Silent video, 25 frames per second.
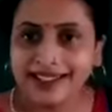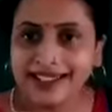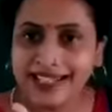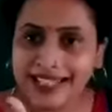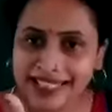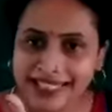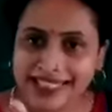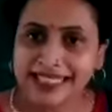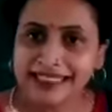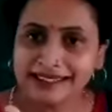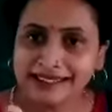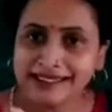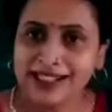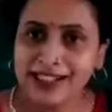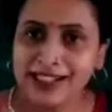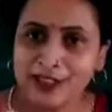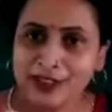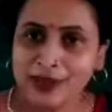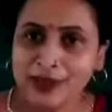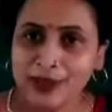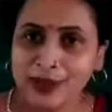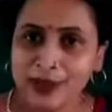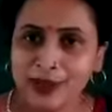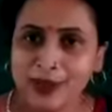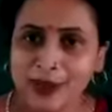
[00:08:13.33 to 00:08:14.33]
Is it clear
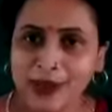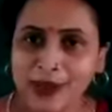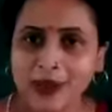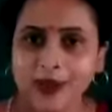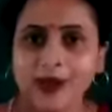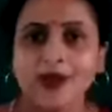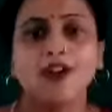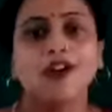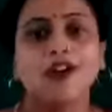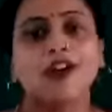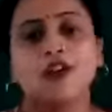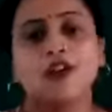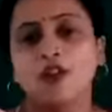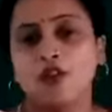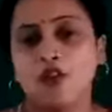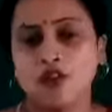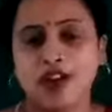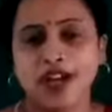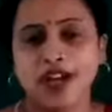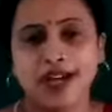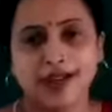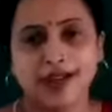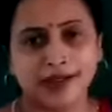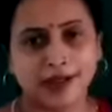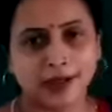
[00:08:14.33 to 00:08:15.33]
to you?
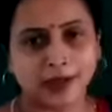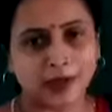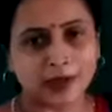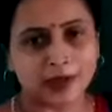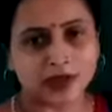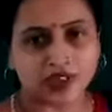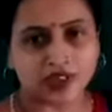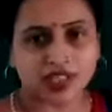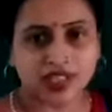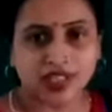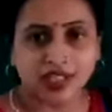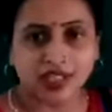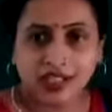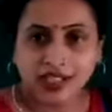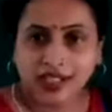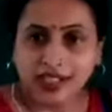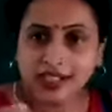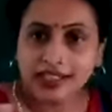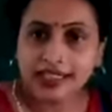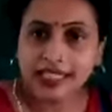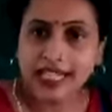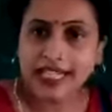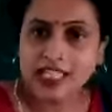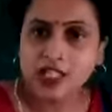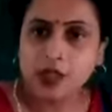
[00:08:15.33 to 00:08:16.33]
Very good.
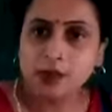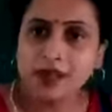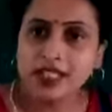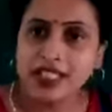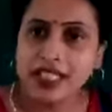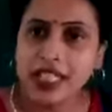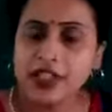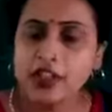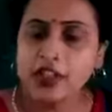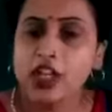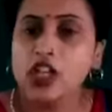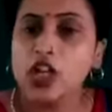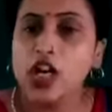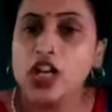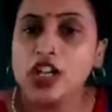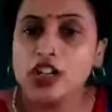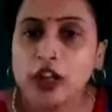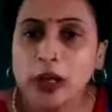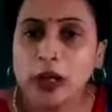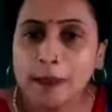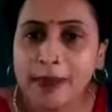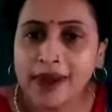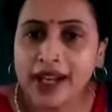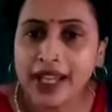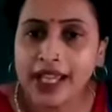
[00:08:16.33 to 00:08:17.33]
Yes, Peter, you are not
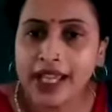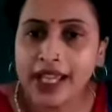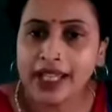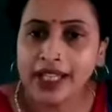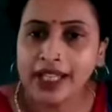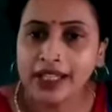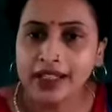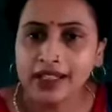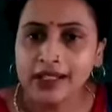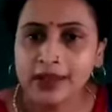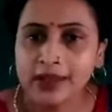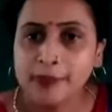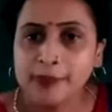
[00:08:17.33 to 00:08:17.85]
replying.